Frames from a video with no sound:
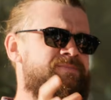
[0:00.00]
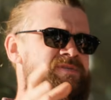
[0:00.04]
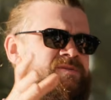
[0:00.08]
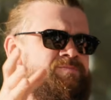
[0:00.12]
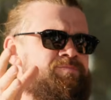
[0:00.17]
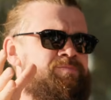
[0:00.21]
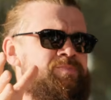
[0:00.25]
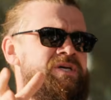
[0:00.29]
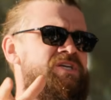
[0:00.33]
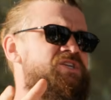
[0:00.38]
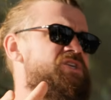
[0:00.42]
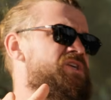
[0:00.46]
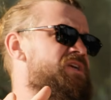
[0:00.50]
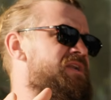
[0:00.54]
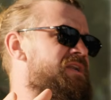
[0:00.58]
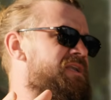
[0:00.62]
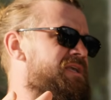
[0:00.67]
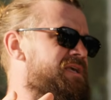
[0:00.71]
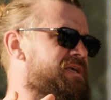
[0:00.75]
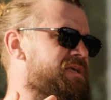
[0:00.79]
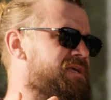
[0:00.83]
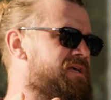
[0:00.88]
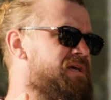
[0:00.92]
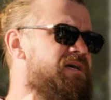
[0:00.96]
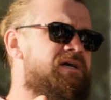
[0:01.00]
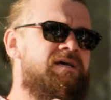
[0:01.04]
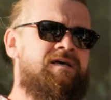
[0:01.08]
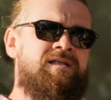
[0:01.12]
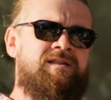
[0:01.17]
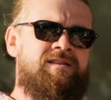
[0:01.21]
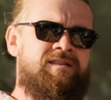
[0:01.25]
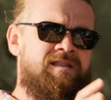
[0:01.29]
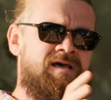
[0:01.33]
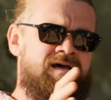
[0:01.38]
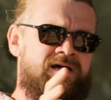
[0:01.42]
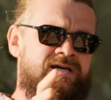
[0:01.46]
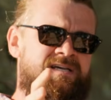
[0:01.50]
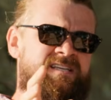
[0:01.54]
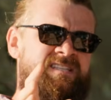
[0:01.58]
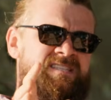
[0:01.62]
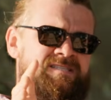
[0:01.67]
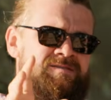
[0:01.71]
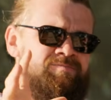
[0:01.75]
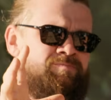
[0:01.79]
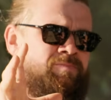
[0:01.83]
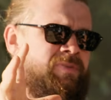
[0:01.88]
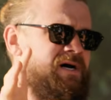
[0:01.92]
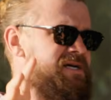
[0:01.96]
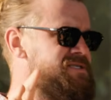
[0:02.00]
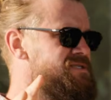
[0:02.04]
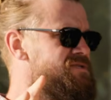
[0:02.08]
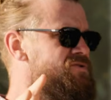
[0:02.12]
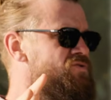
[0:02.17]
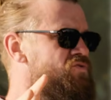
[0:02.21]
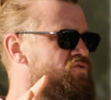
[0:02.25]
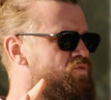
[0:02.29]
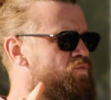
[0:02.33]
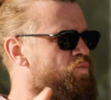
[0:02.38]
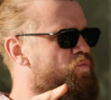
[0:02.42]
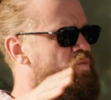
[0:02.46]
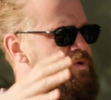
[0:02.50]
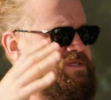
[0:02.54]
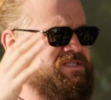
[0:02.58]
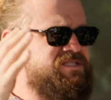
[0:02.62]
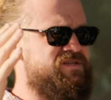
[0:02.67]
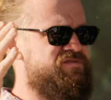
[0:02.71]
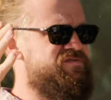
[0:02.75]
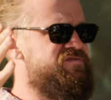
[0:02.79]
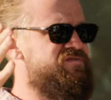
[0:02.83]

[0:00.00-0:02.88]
specially nice bathroom with a